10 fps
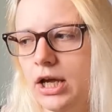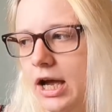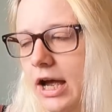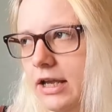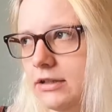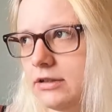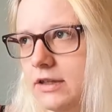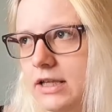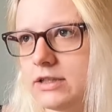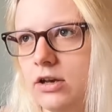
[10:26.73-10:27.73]
and
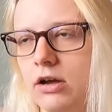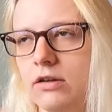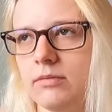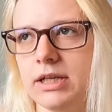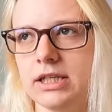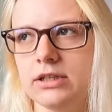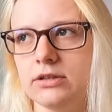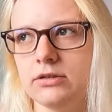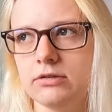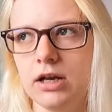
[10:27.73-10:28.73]
there's a lot that we
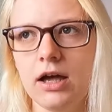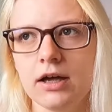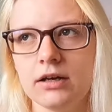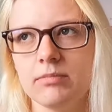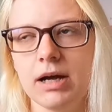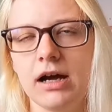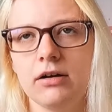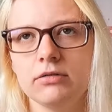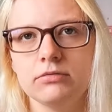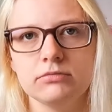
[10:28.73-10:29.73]
didn't learn about